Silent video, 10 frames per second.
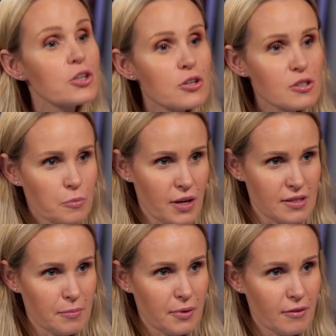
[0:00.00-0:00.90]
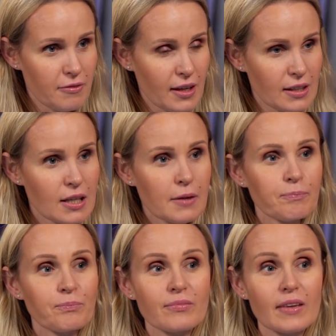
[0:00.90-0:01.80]
use present perfect.
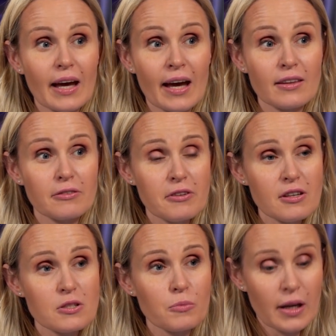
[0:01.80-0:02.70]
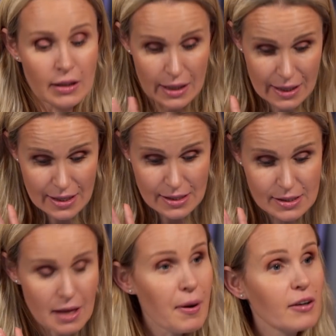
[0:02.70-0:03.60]
And the first one
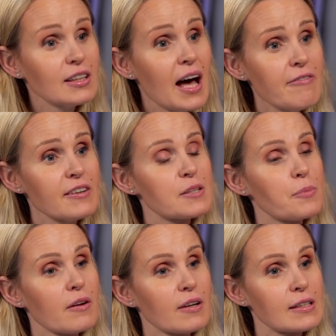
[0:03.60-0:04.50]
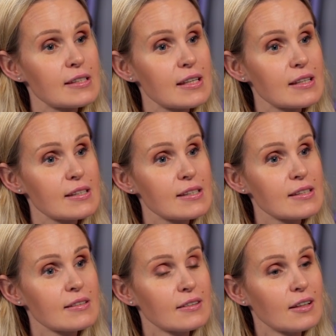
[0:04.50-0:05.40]
is about life experiences,
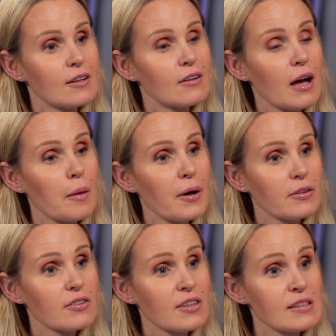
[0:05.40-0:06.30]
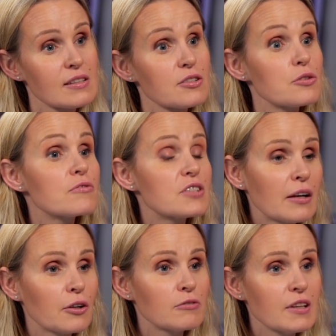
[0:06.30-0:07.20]
about the things that you've
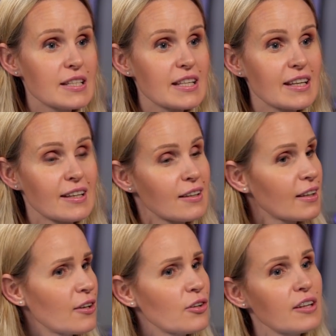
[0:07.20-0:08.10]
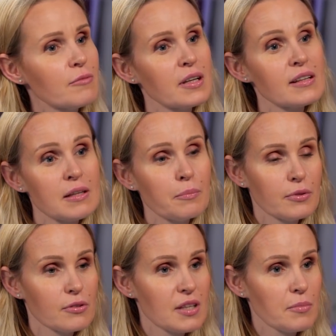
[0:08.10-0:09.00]
done already. Can you give an
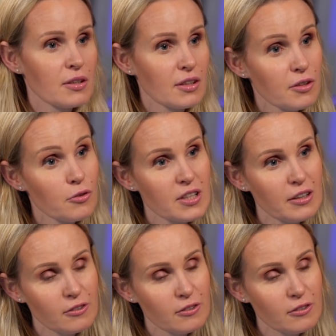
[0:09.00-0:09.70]
example of something that you've done